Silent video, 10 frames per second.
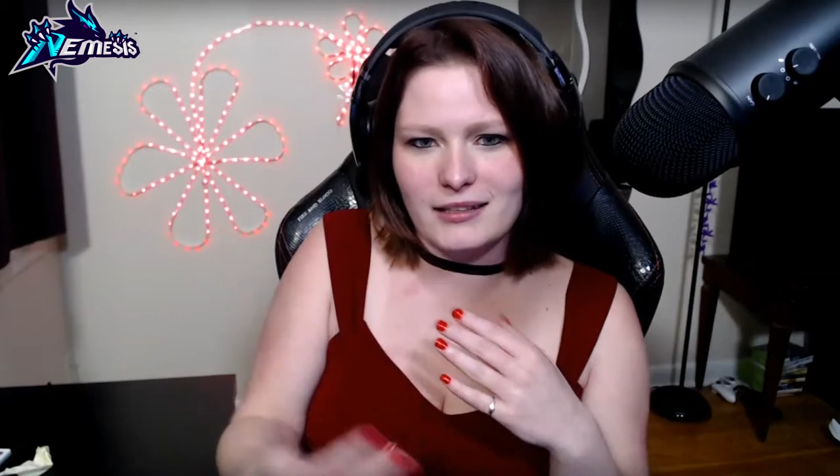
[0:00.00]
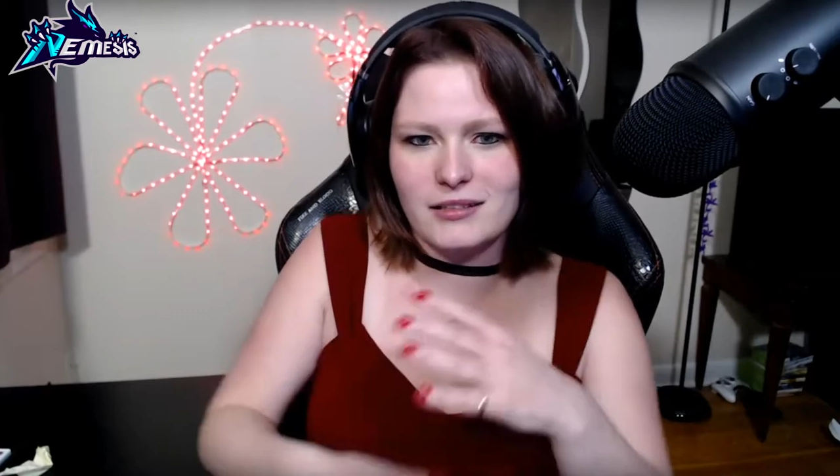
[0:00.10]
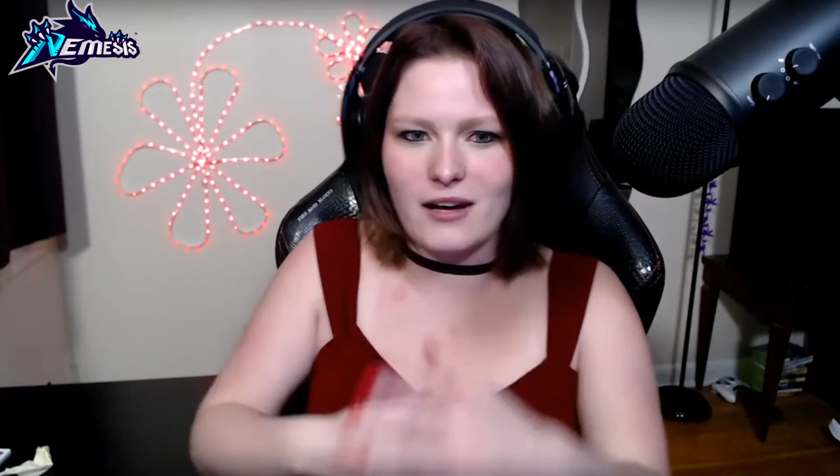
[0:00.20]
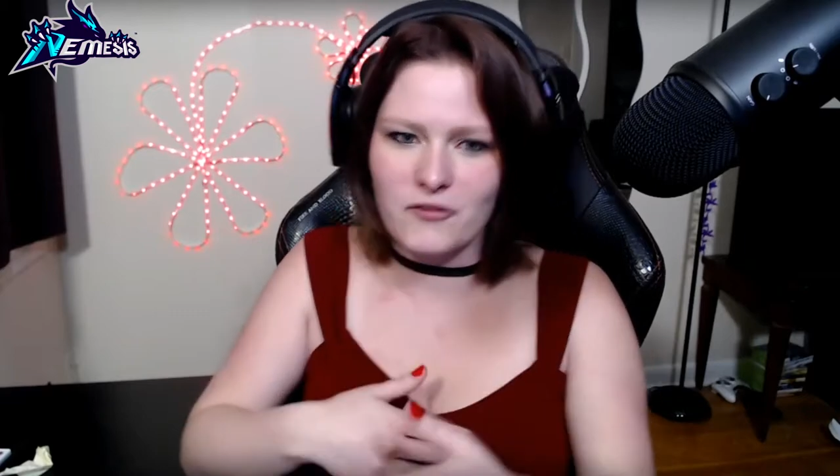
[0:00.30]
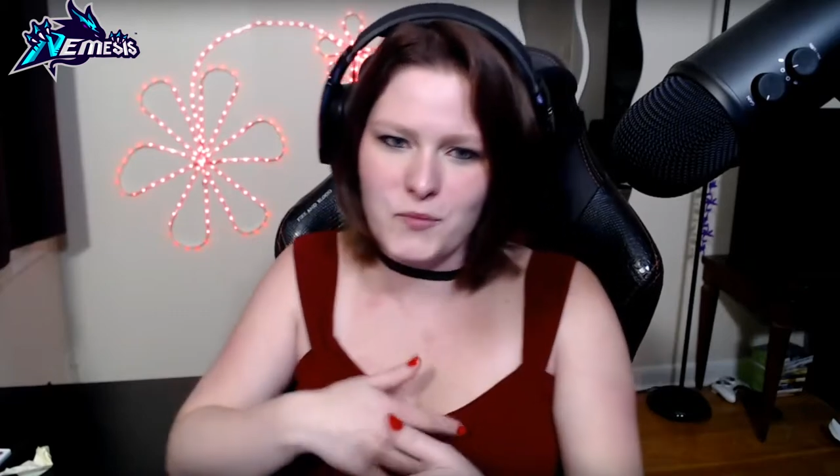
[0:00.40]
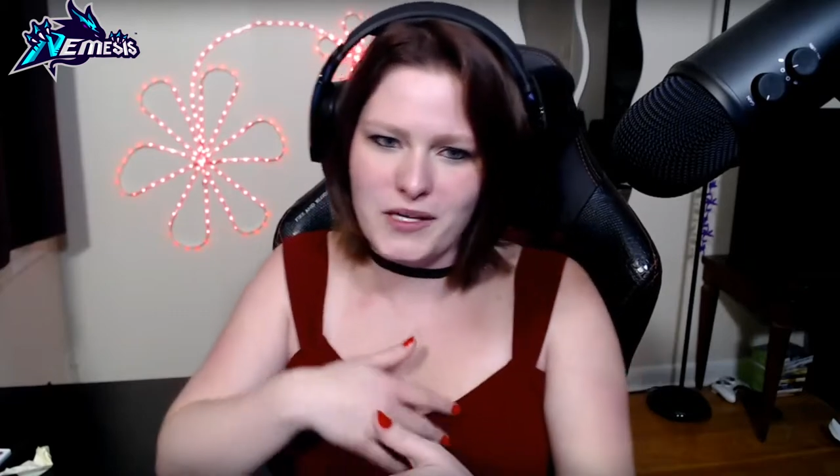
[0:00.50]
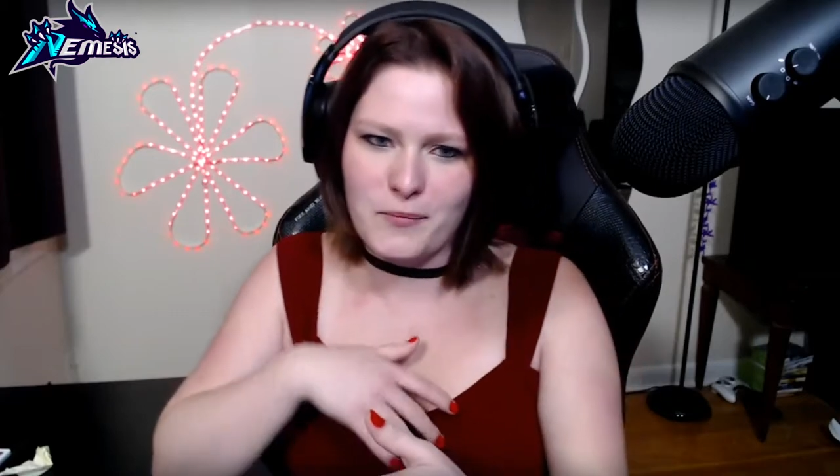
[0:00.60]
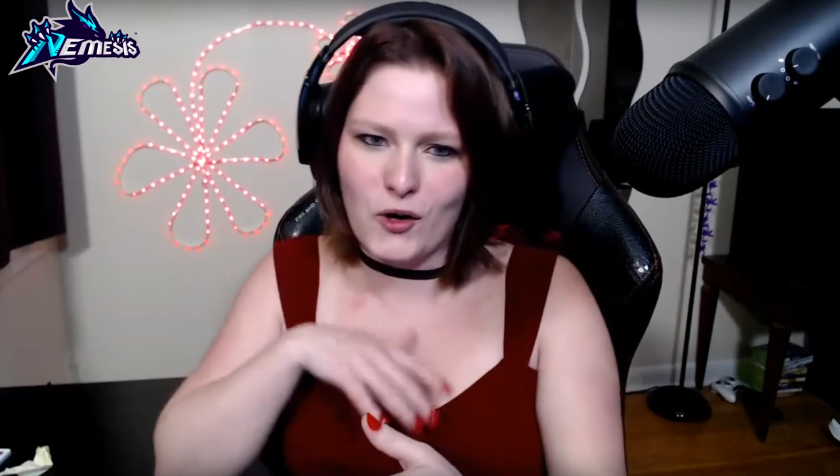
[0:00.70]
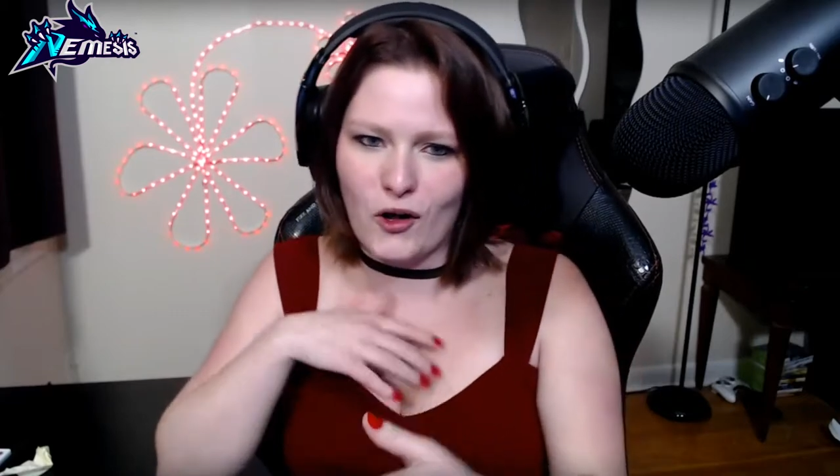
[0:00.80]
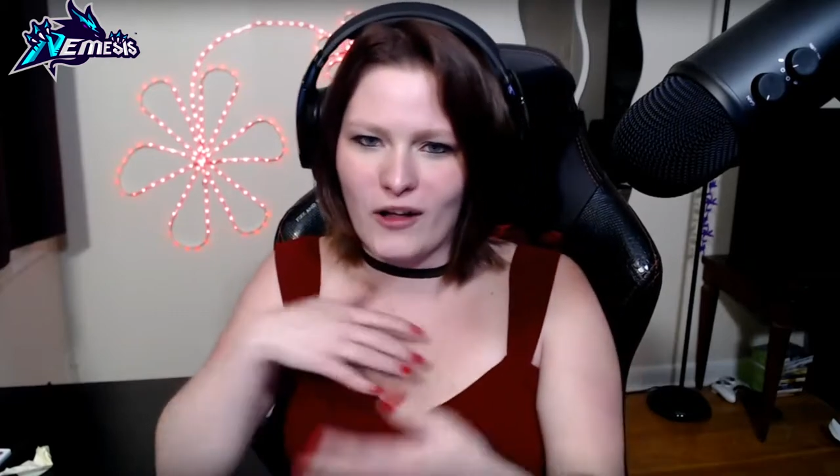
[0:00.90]
love
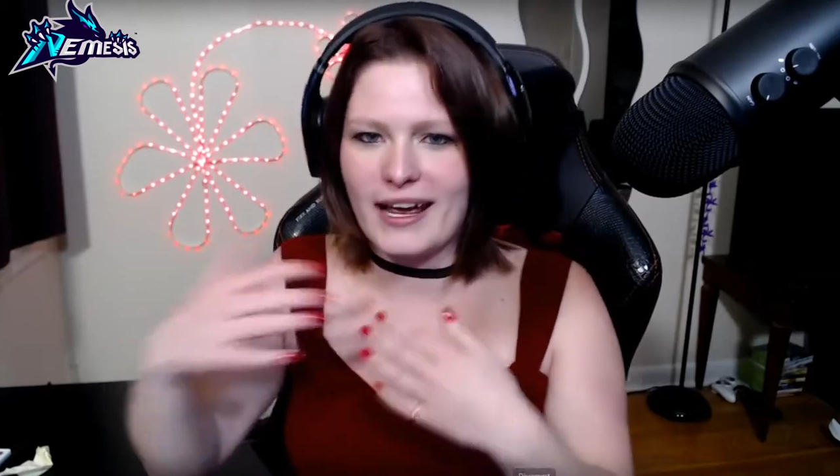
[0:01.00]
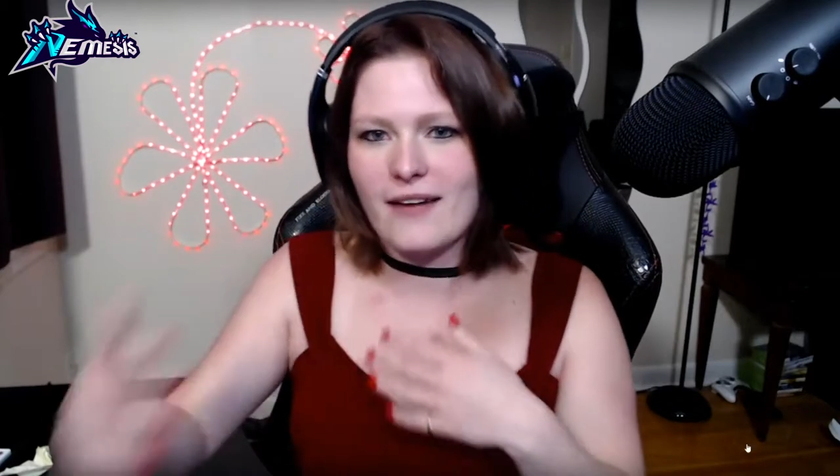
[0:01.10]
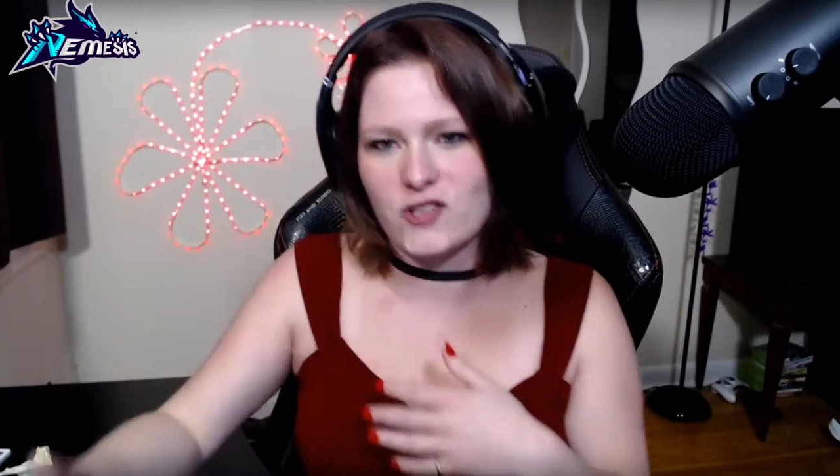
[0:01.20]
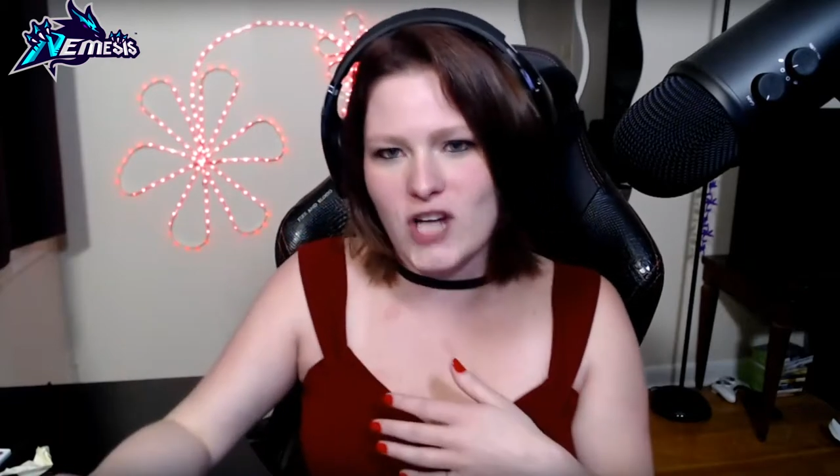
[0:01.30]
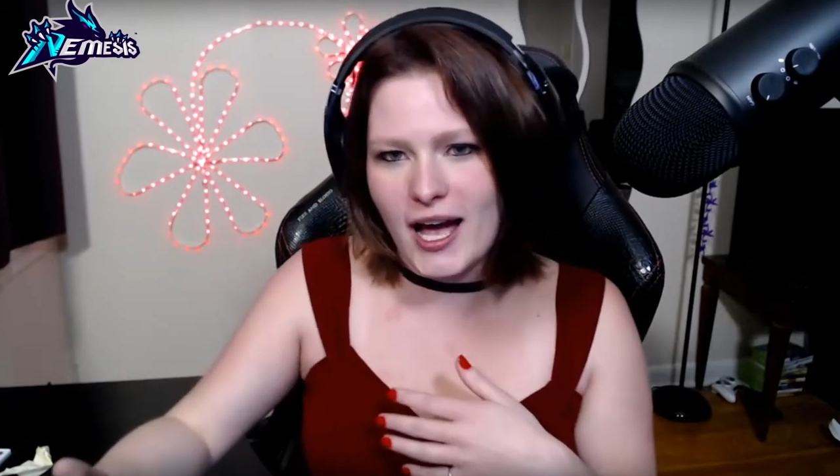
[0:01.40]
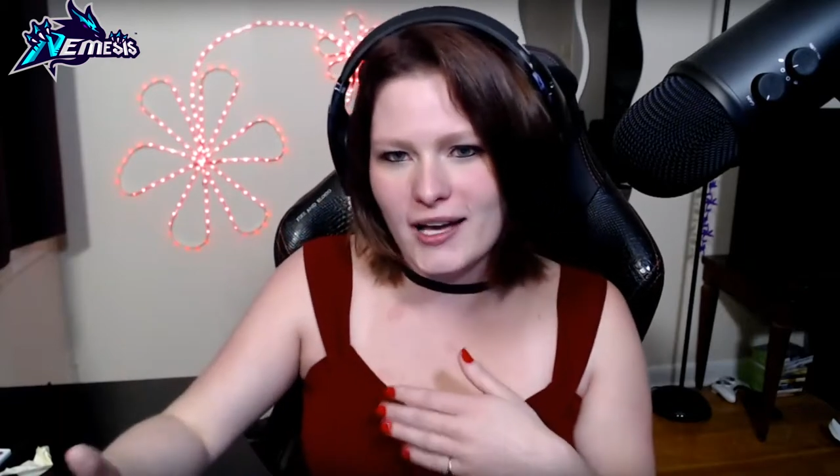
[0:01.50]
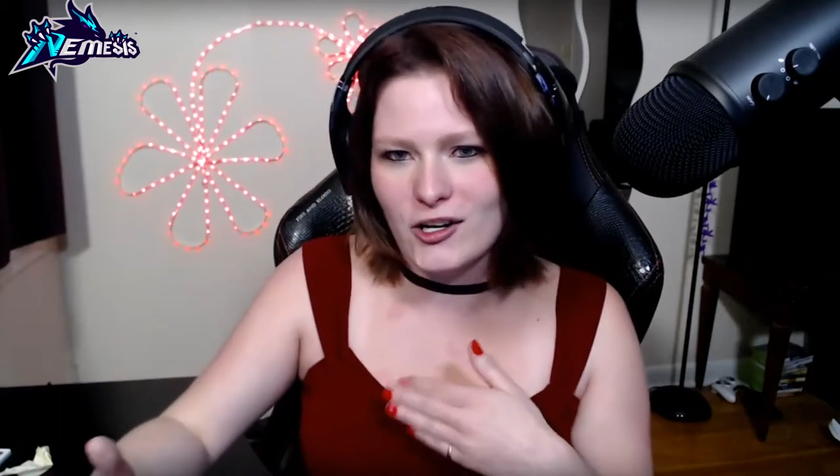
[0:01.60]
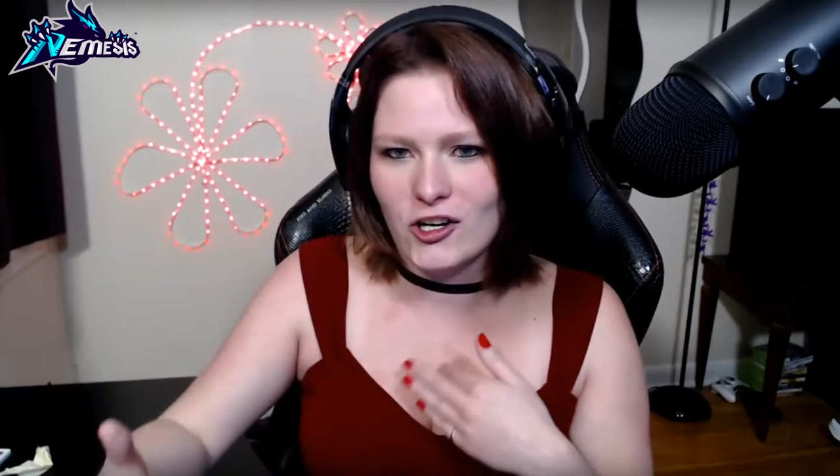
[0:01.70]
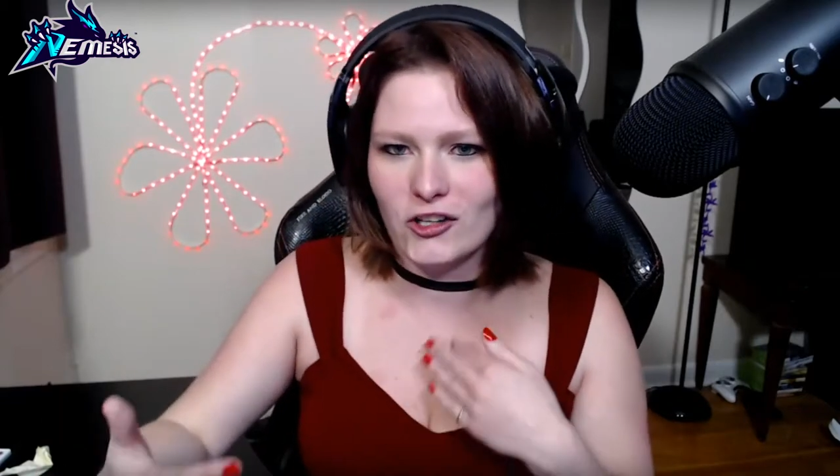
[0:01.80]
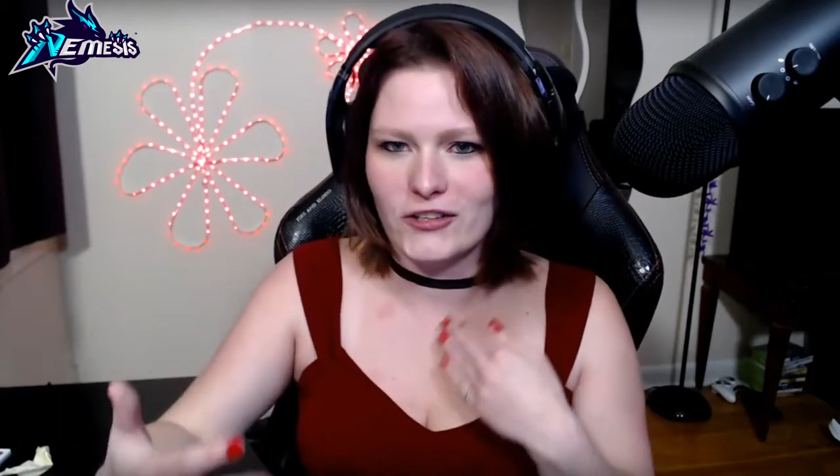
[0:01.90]
people and i have a
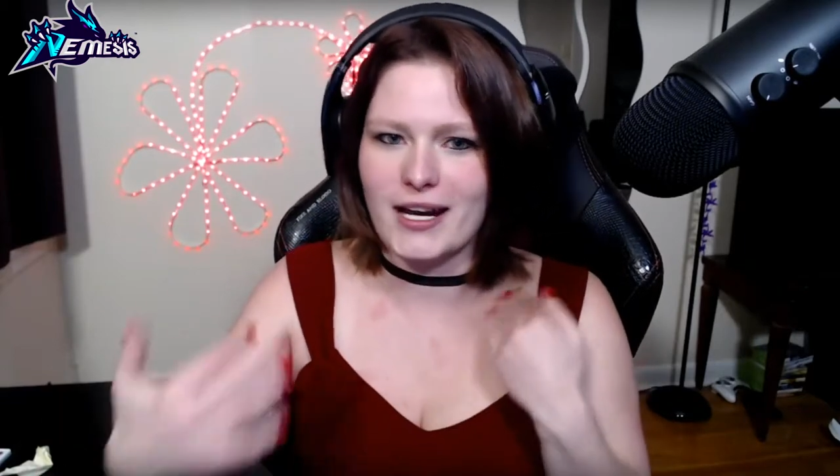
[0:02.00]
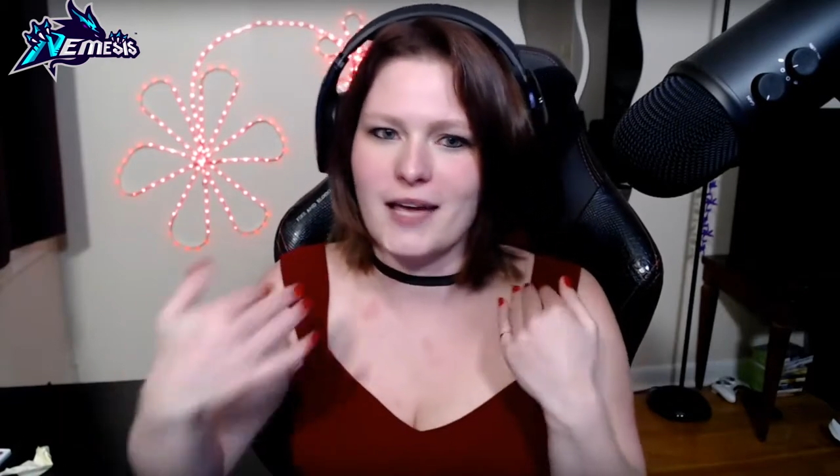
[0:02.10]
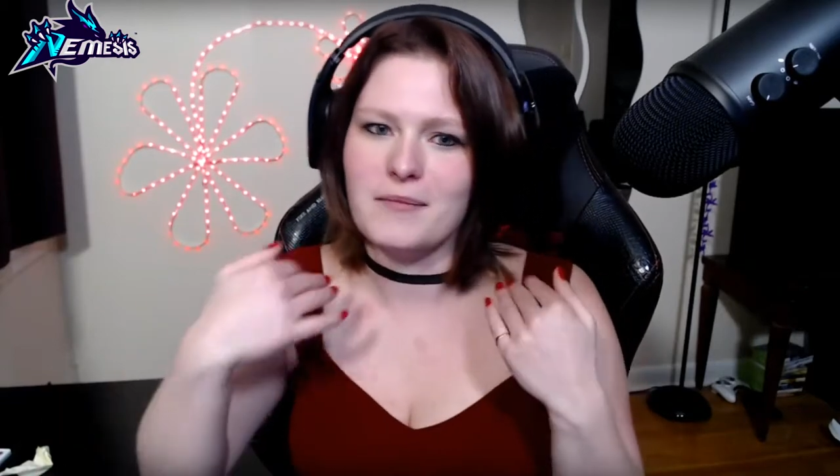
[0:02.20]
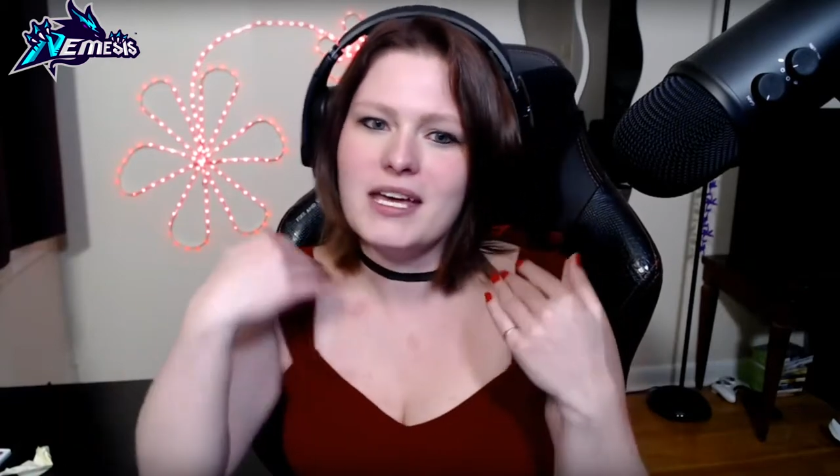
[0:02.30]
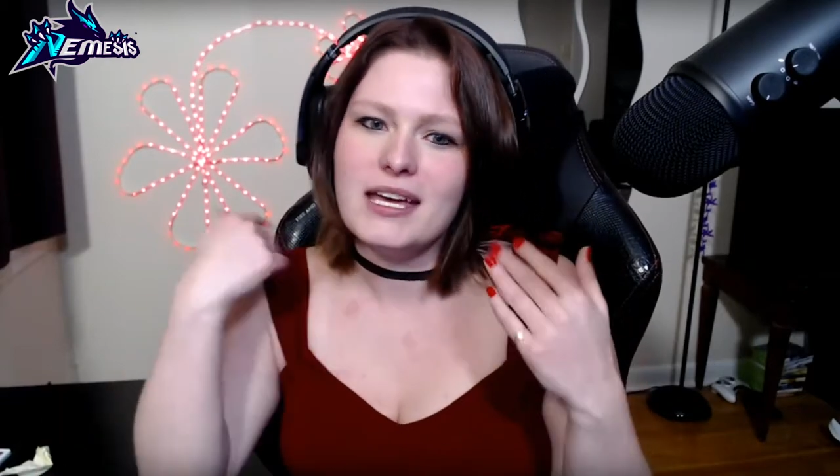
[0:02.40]
child and i'm